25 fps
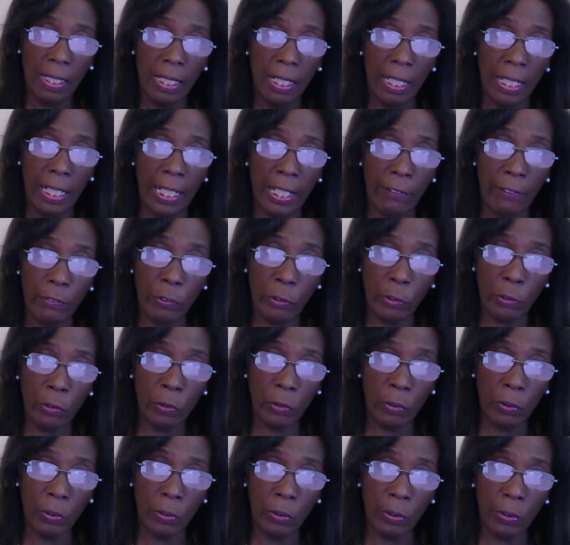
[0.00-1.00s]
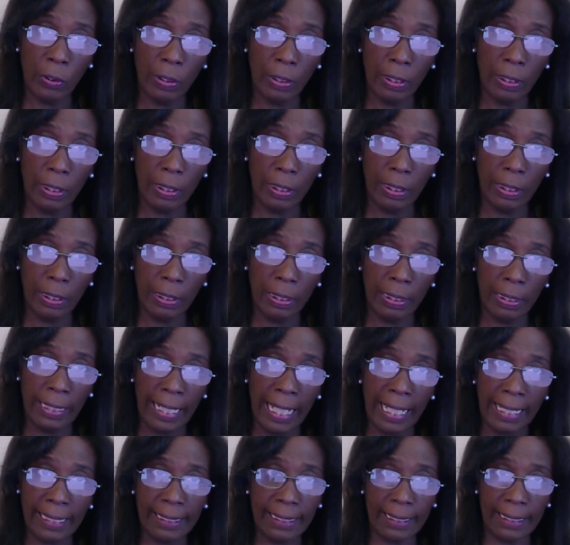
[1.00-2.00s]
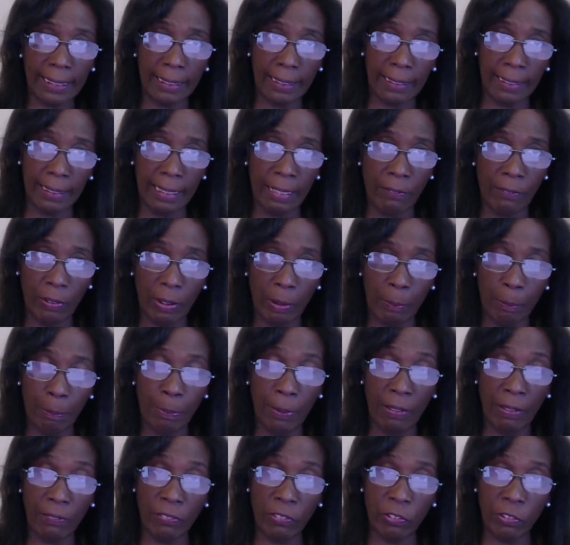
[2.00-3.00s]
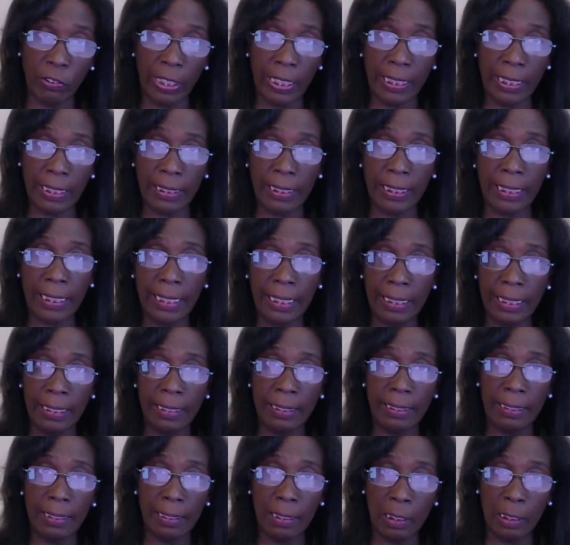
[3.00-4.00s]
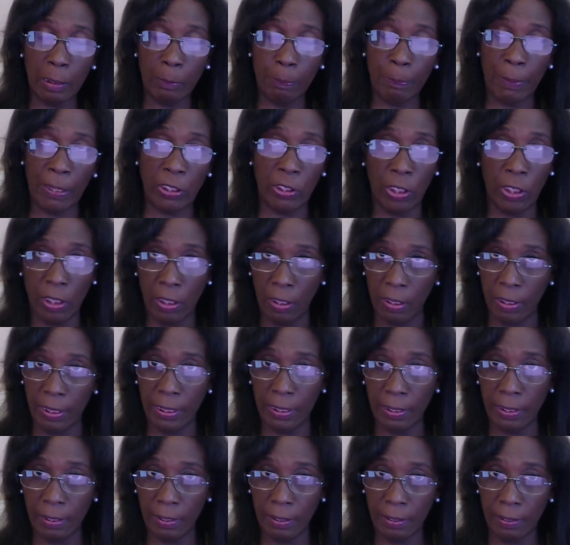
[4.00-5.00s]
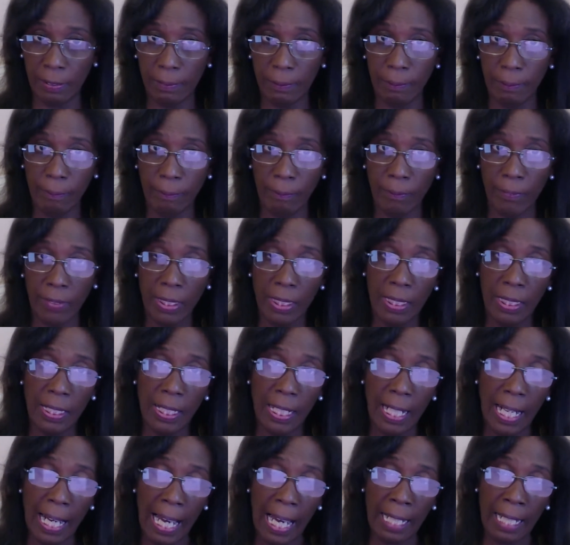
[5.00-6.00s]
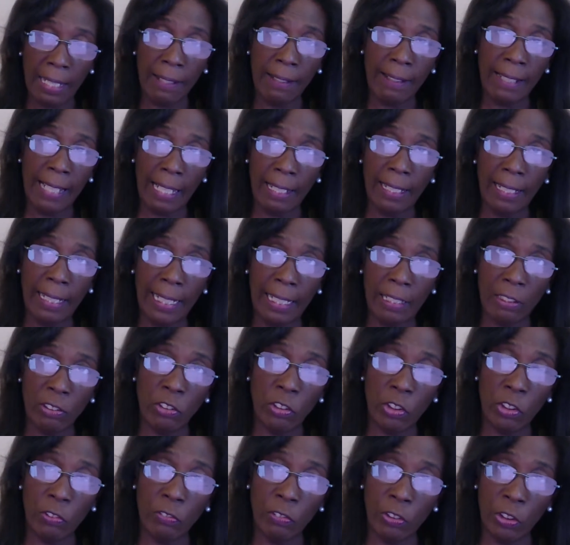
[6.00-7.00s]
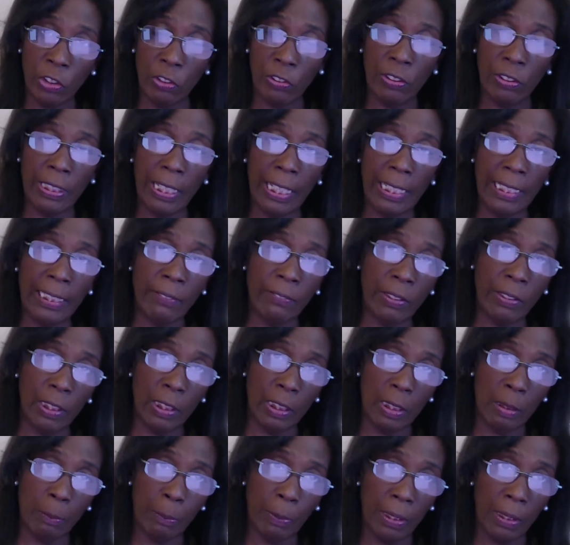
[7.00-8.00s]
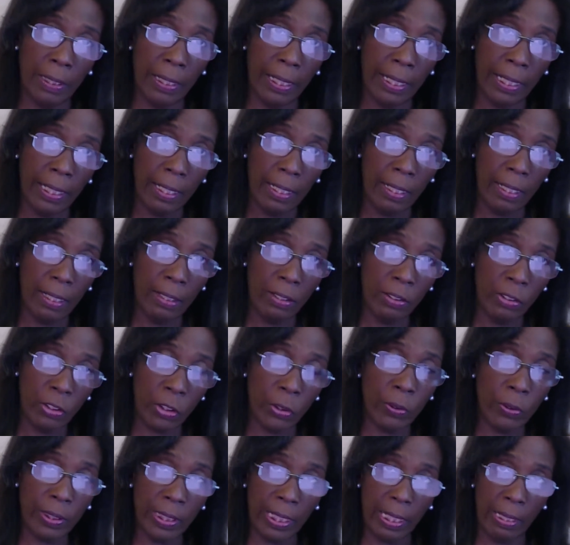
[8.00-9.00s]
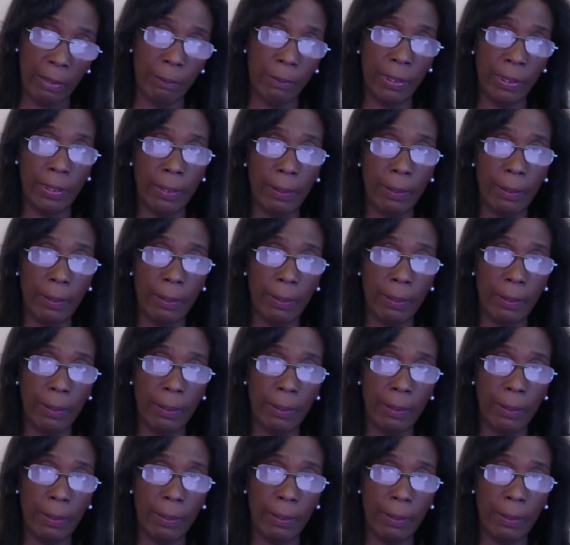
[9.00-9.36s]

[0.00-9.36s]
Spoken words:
If the next level above trained is specialized, and that allows you to reduce that difficulty by 2 steps.